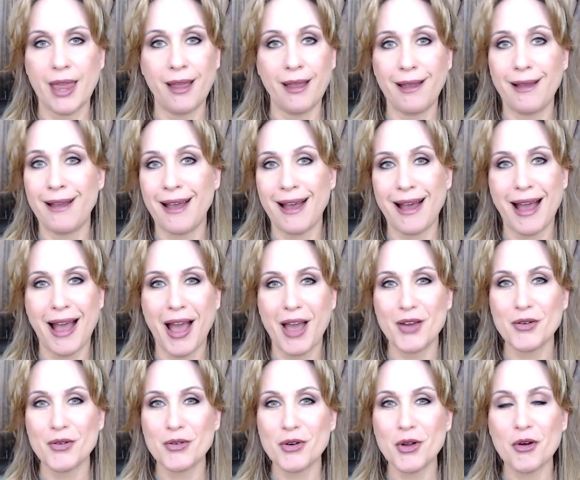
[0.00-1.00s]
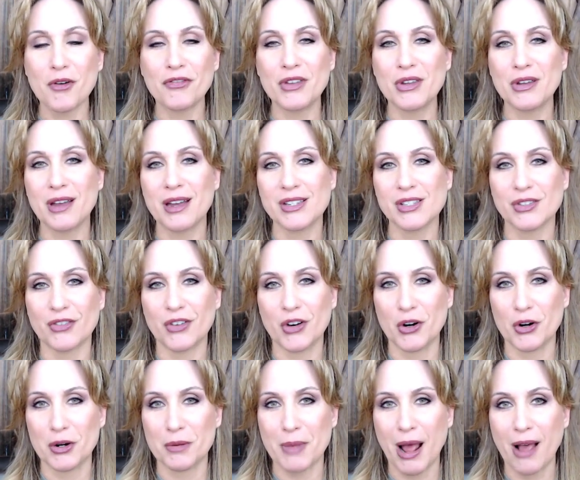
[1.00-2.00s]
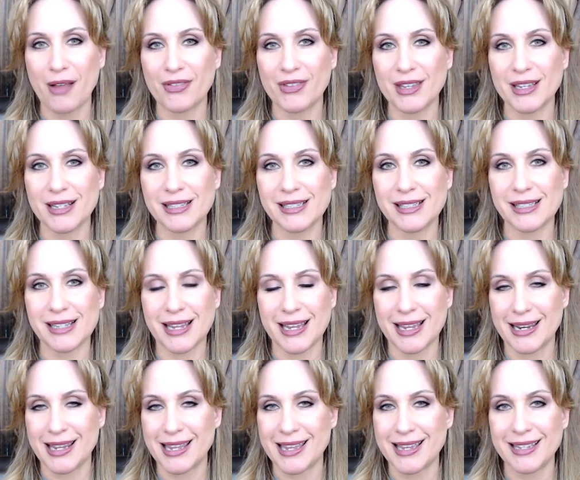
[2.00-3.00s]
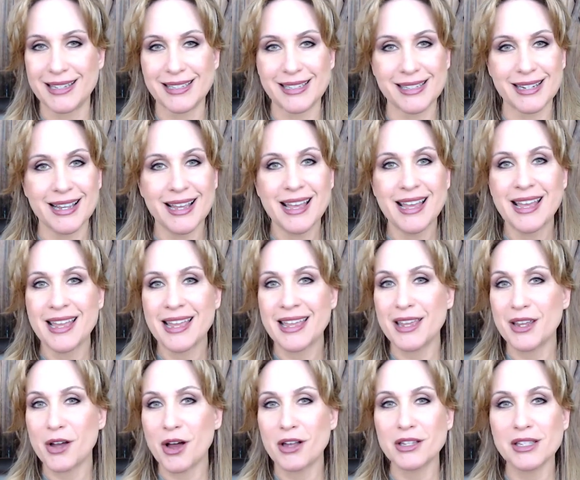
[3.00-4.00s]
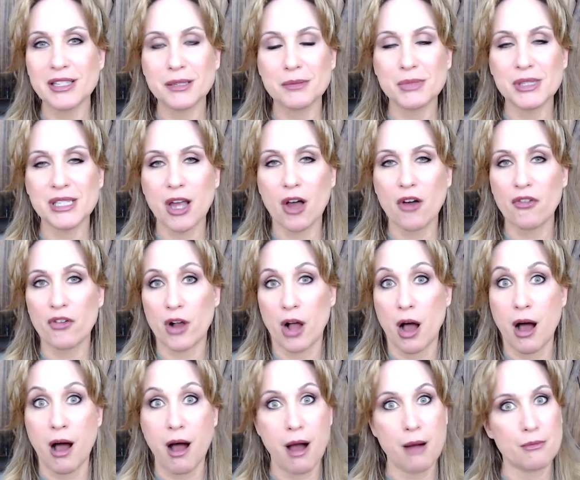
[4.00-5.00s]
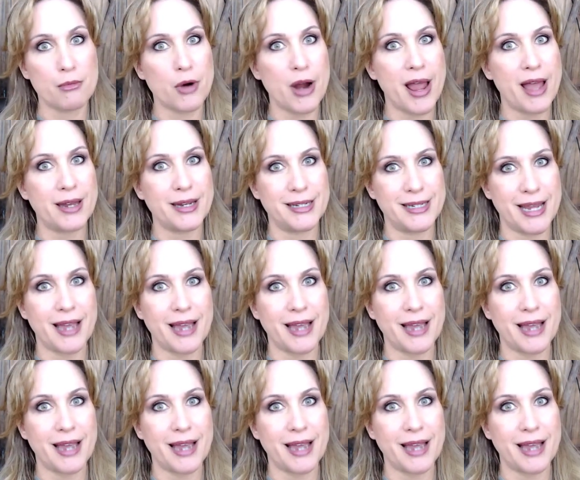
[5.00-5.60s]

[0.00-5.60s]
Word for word: I don't know if you guys have heard about this idiot he calls himself Comrade